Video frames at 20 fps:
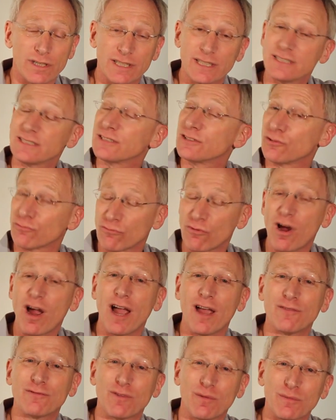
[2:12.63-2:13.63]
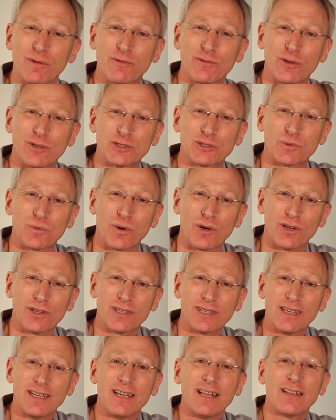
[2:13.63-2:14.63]
it is derived from the first
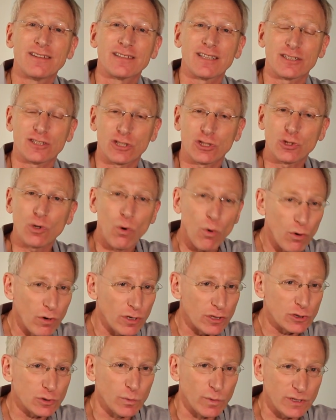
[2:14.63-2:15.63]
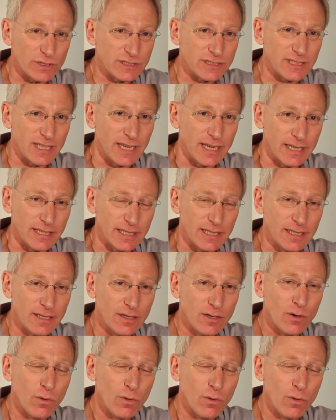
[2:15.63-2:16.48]
word that the chorus will sing